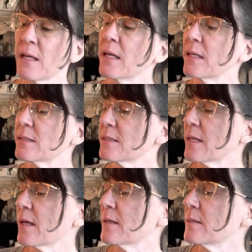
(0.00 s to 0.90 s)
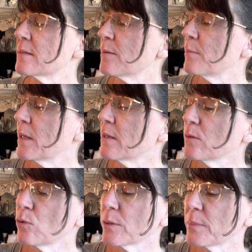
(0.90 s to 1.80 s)
It says, "May the
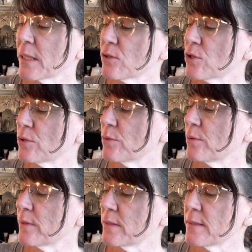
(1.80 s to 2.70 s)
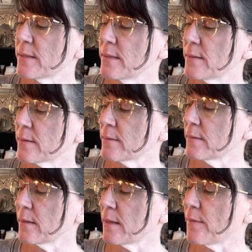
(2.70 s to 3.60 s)
Lord bless you this
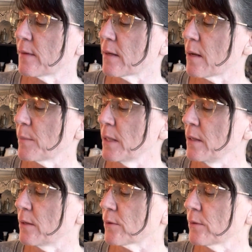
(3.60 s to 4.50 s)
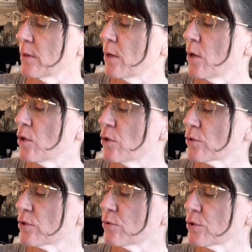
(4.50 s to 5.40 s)
season the coming year. Your
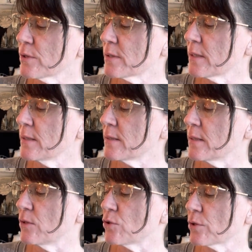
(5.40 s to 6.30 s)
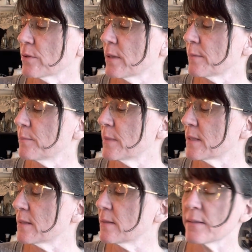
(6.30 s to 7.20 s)
social studies teacher,
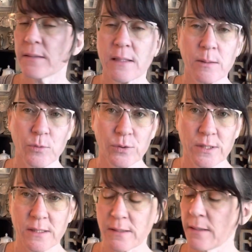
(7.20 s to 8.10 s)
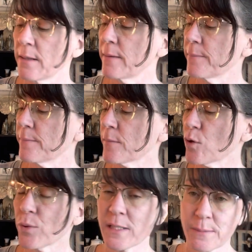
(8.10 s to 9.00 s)
Mrs. Samuelson,
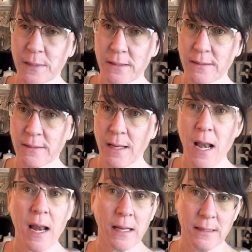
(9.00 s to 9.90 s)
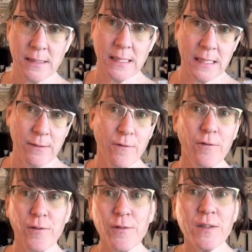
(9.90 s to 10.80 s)
Christmas,
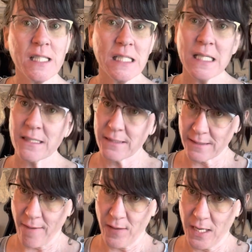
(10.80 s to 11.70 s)
1957.